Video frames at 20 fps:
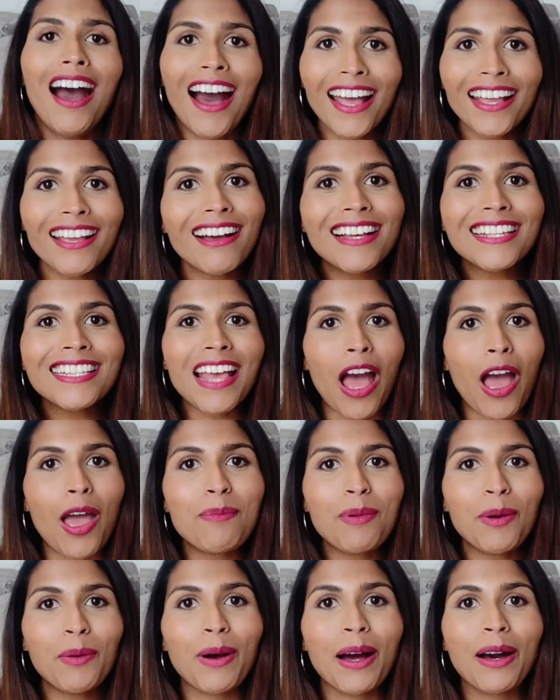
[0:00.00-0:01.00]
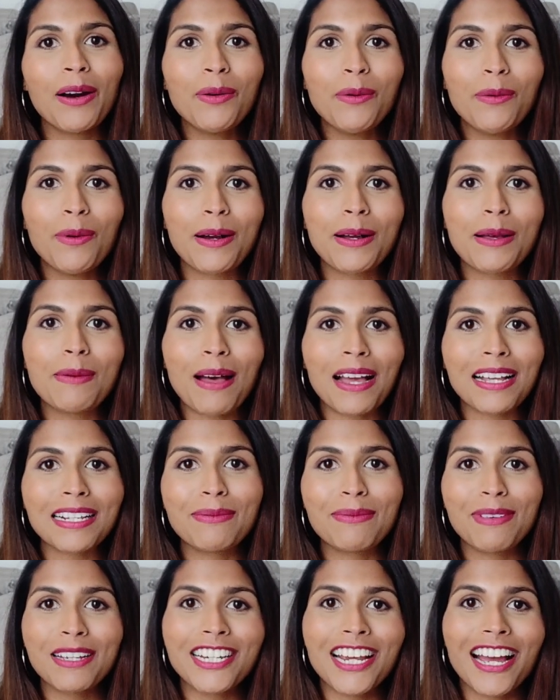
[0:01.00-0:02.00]
Hi guys, I hope you're well. Welcome
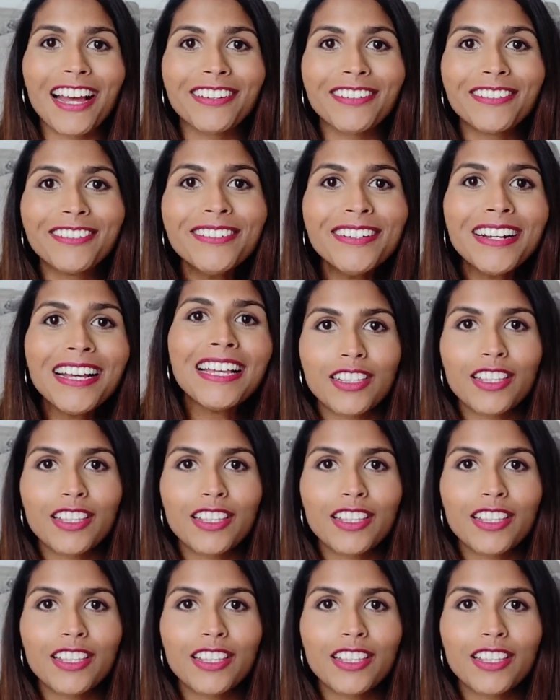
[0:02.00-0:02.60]
back to my channel.